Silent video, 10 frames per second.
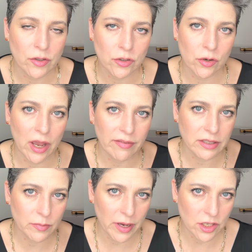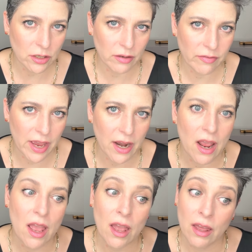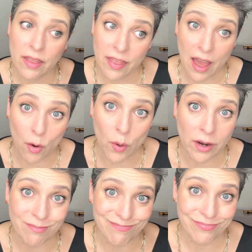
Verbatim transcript: So you have a special event, that one,